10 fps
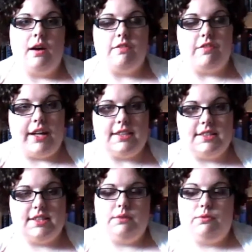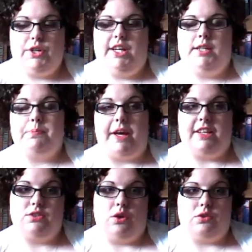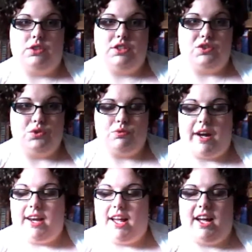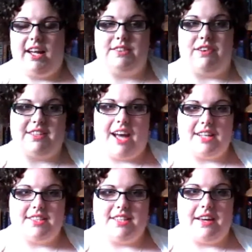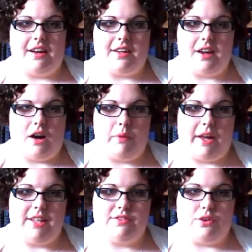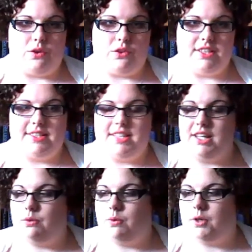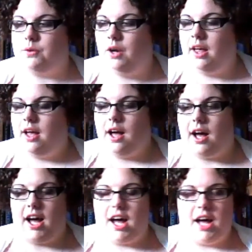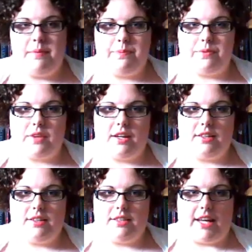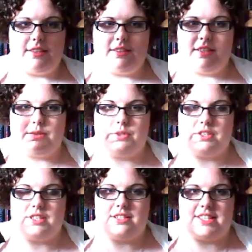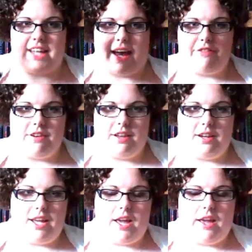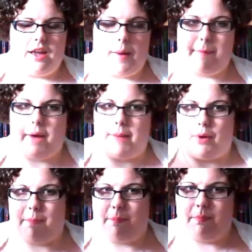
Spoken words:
fantasy read based on Cinderella. It's fantastic. I can't wait for the sequel. Yeah, this was definitely my bottom